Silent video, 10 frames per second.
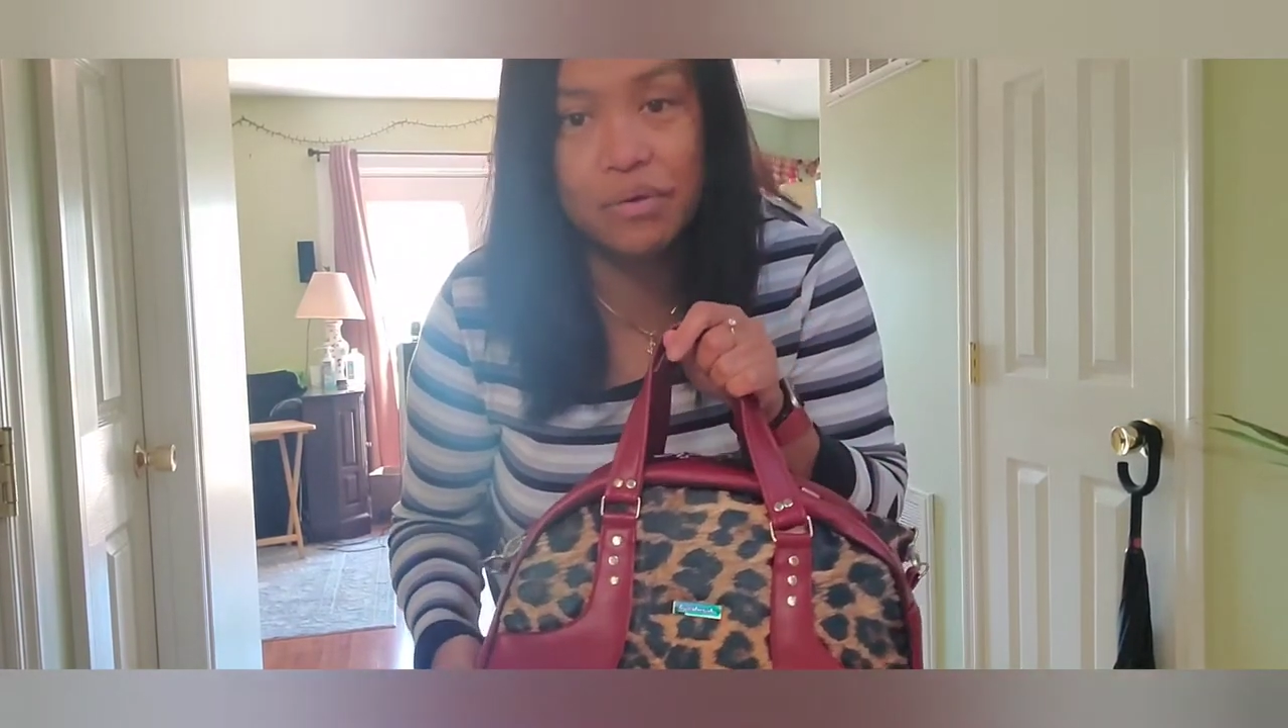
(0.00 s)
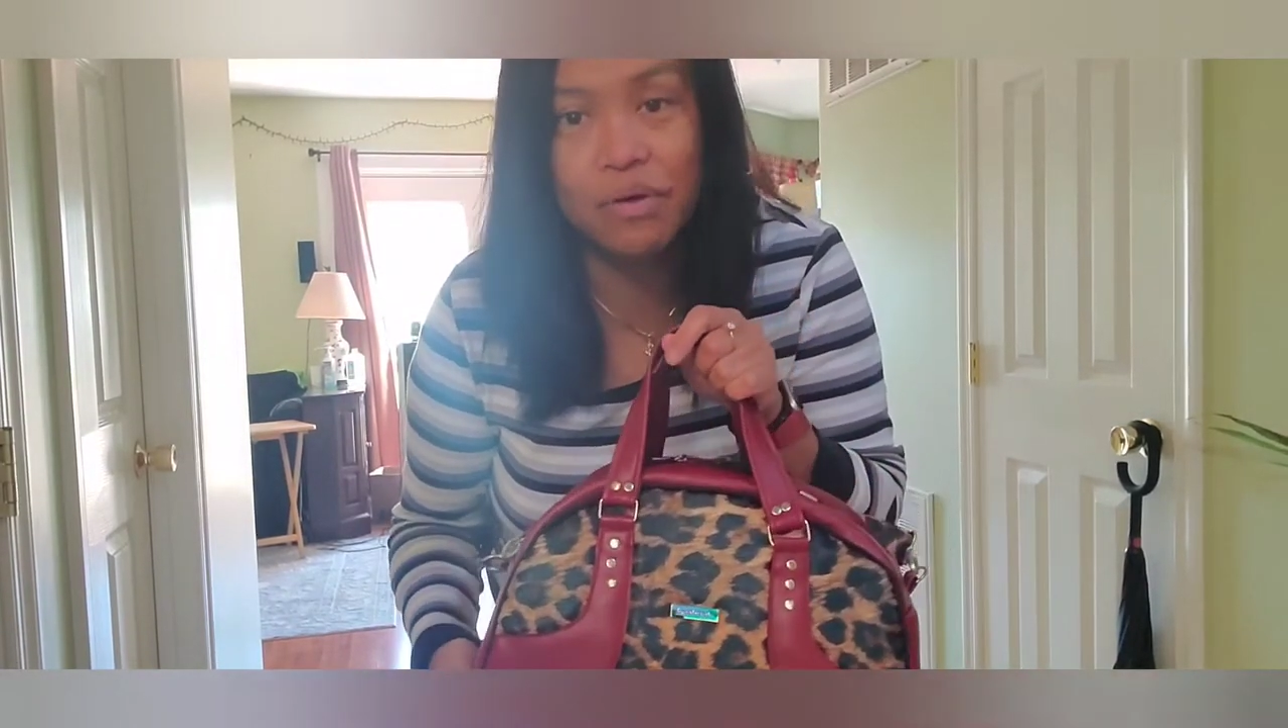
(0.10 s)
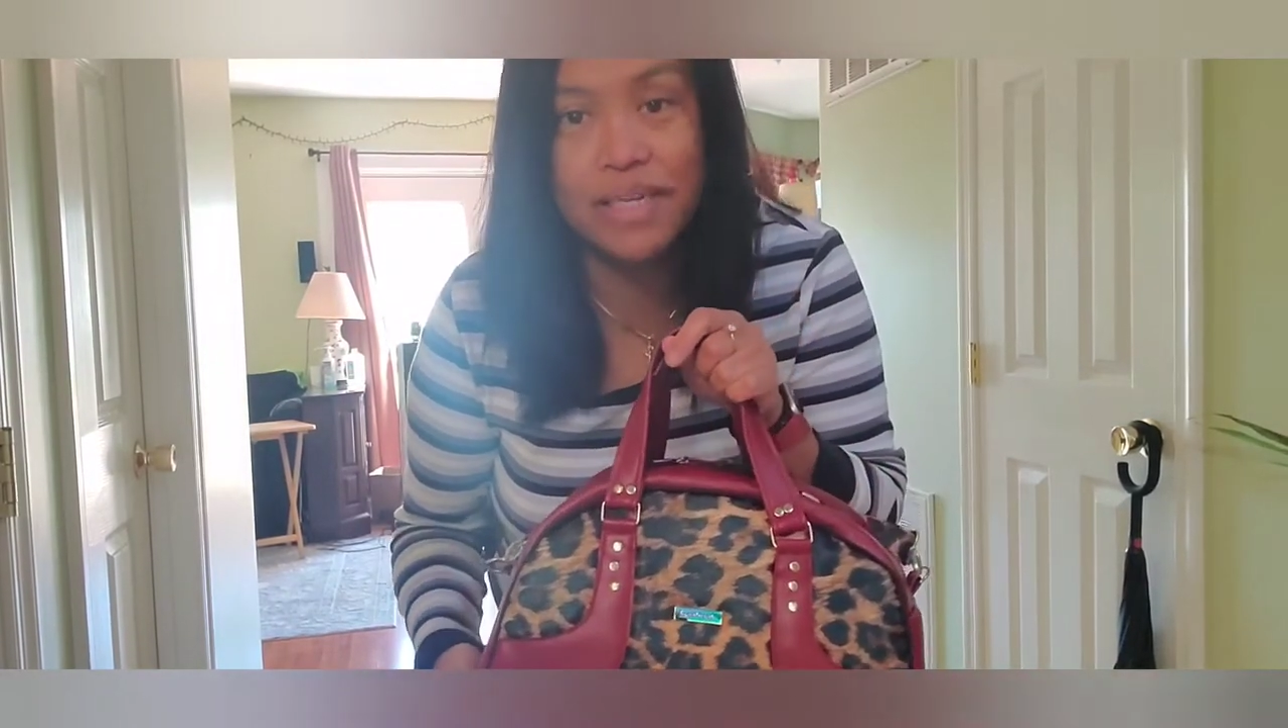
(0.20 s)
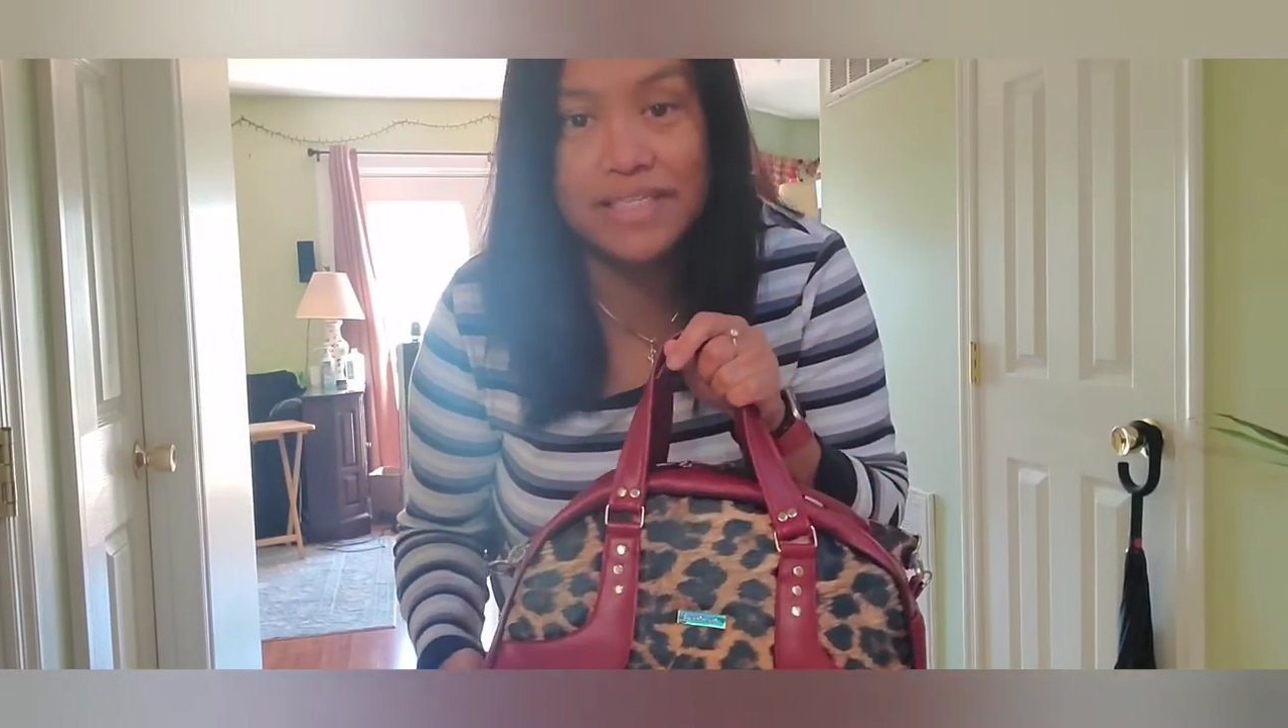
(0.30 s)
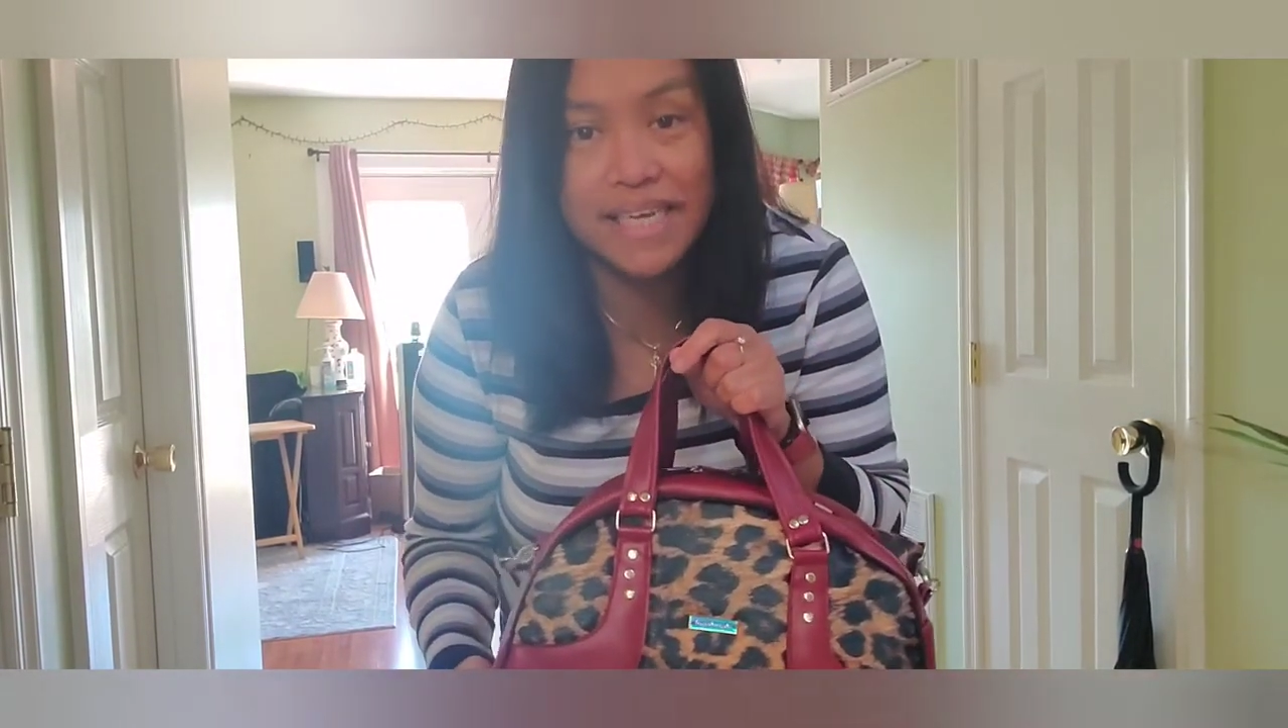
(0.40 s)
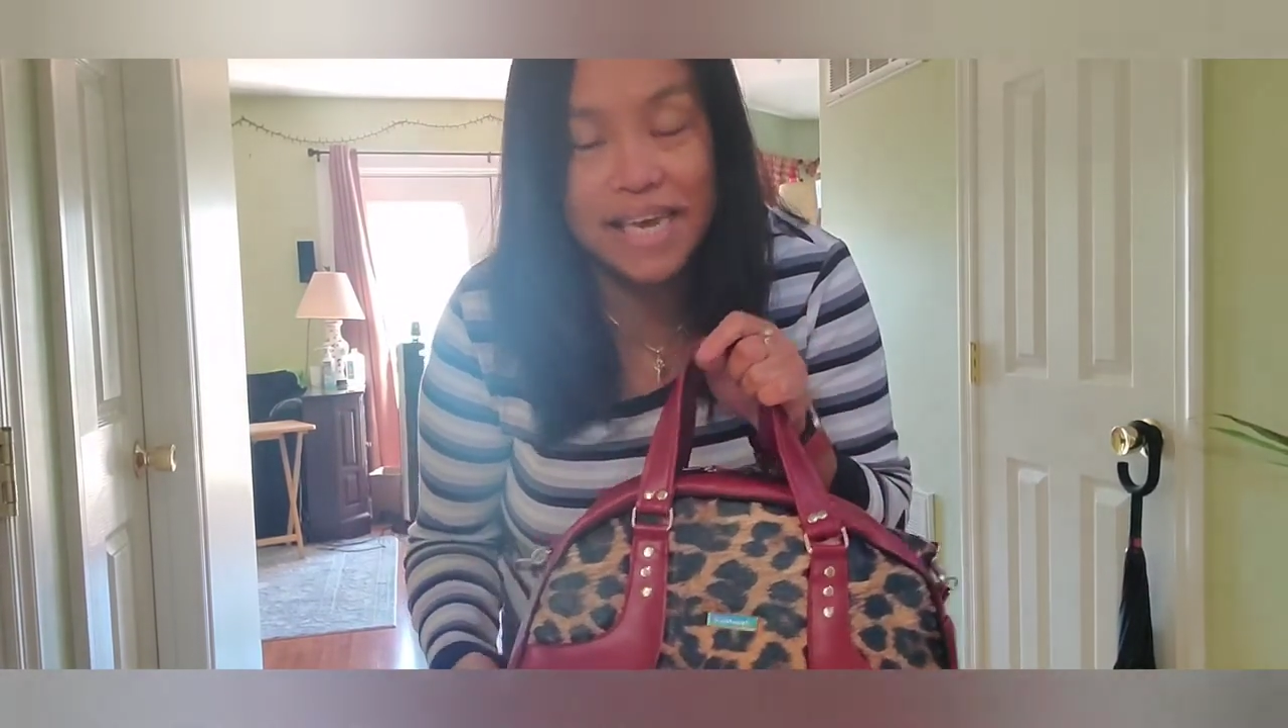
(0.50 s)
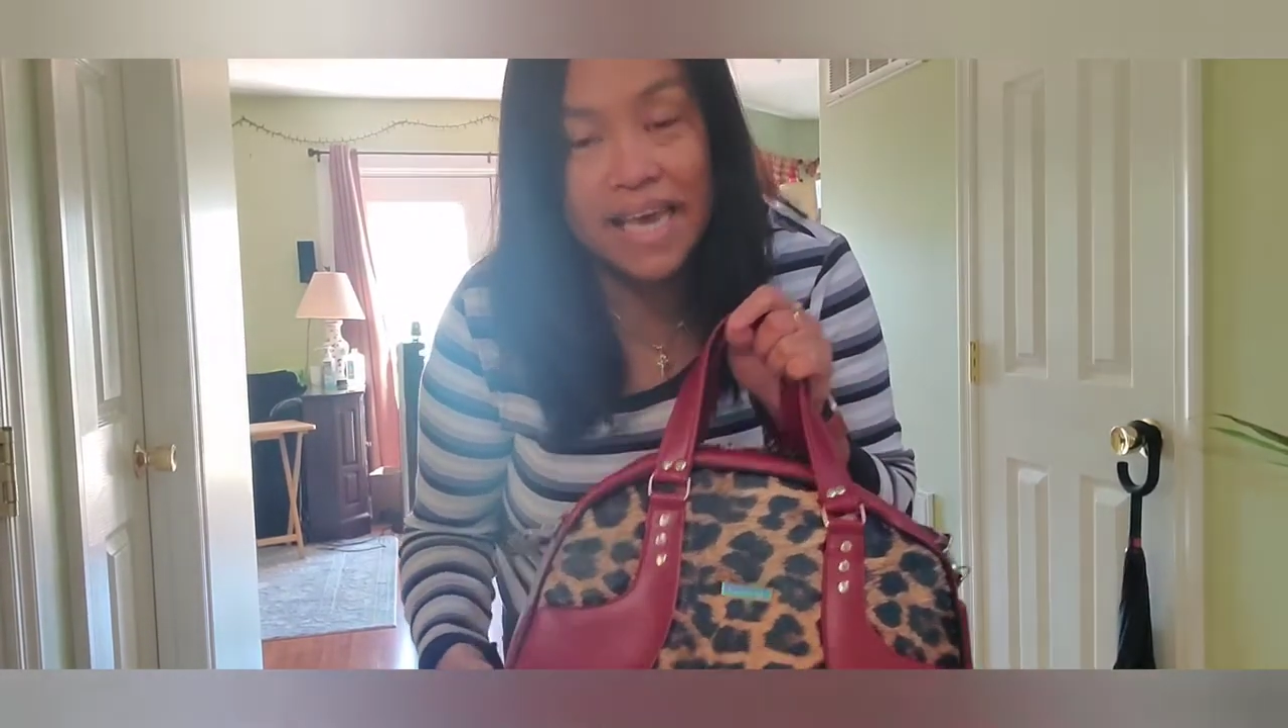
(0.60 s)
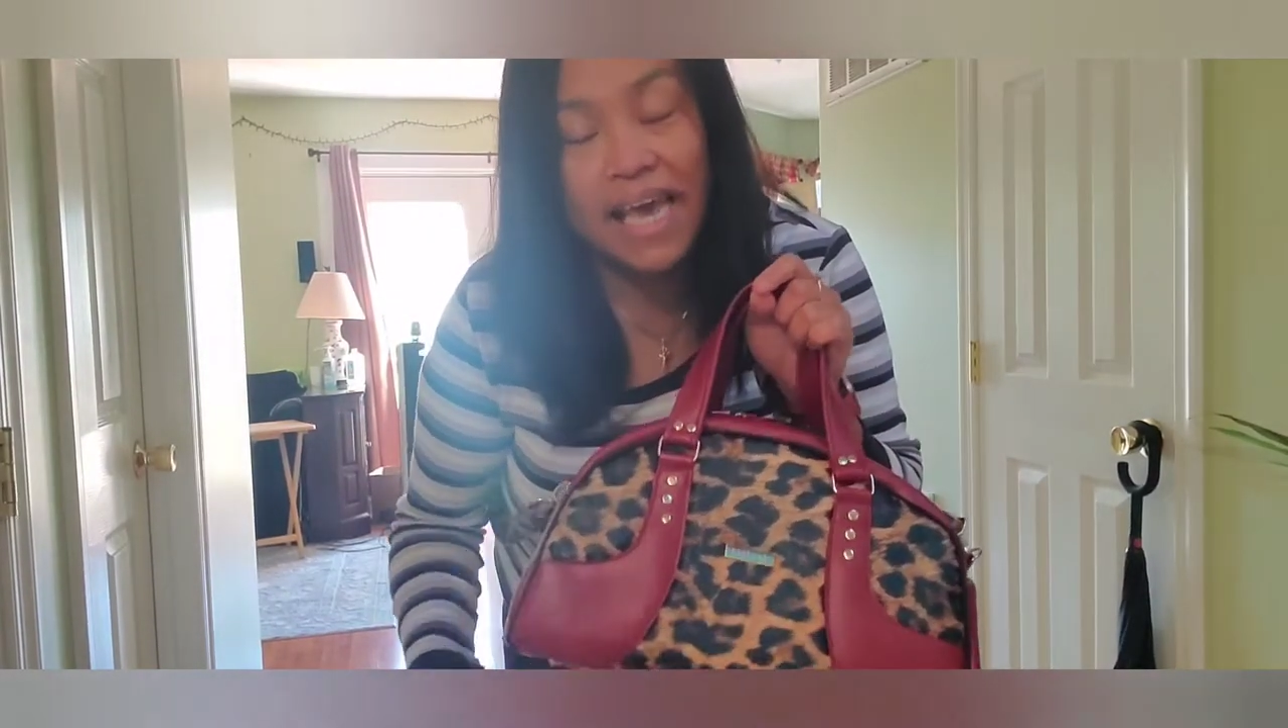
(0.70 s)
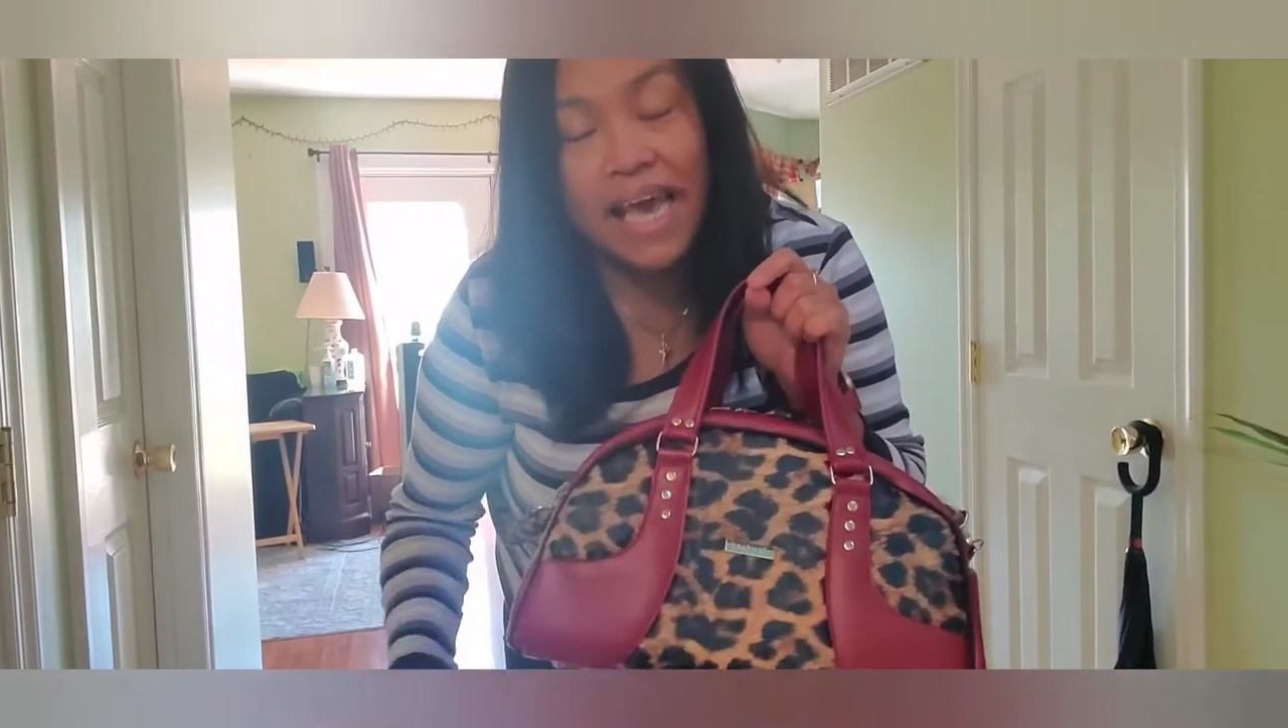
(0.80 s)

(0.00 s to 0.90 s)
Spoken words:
quality.